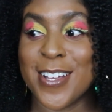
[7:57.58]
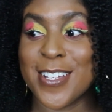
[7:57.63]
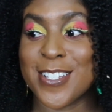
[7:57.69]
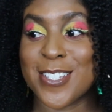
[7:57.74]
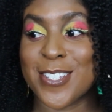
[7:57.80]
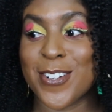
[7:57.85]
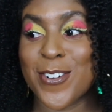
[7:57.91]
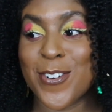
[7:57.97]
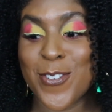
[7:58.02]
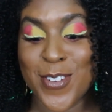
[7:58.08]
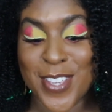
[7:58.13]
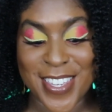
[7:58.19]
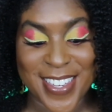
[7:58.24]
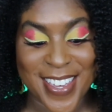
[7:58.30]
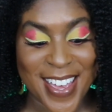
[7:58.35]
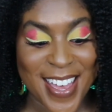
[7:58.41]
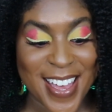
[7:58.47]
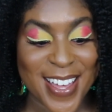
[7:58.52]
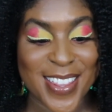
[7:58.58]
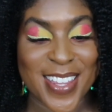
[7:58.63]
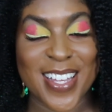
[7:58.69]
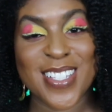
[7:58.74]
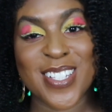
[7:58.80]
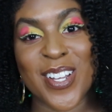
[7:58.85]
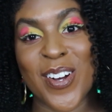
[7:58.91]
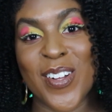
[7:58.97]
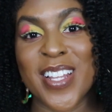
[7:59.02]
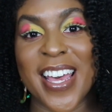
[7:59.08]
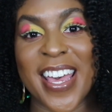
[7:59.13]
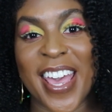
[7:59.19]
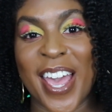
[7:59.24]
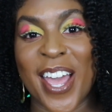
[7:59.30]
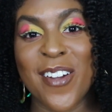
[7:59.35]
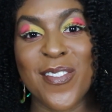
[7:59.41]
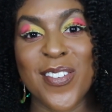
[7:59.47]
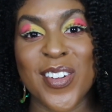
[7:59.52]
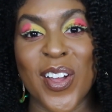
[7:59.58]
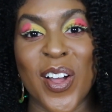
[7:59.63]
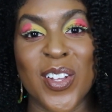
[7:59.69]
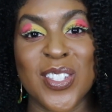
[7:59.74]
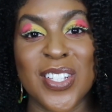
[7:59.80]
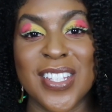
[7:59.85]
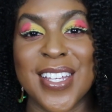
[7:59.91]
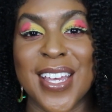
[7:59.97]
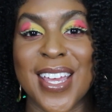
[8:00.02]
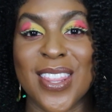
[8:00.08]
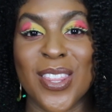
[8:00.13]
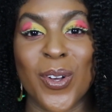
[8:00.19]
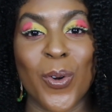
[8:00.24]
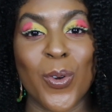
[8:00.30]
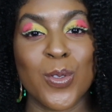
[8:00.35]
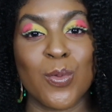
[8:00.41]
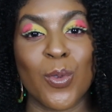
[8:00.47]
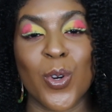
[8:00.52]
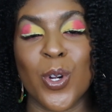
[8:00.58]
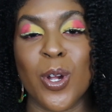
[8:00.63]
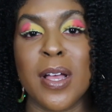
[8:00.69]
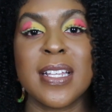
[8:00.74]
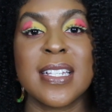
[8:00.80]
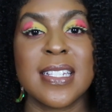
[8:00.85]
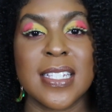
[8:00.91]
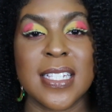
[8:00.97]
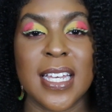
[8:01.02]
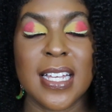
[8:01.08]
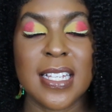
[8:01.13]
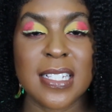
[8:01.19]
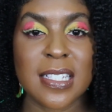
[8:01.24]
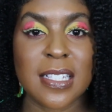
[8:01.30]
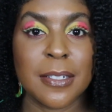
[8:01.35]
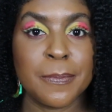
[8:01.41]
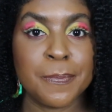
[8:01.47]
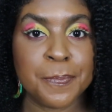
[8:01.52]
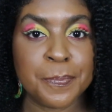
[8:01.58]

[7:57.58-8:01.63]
So yeah, that's all I have for y'all today. Those were 6